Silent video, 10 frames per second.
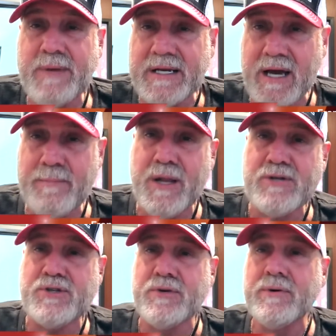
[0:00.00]
and God
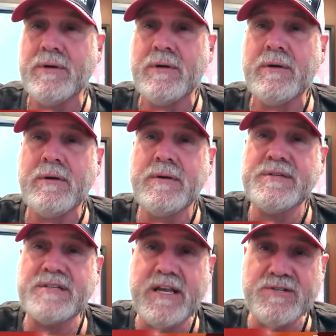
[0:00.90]
bless you.
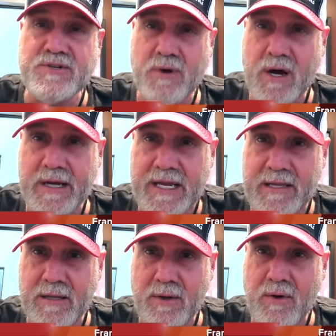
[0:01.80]
Stay strong in
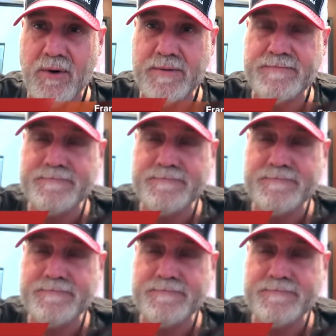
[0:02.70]
the Lord.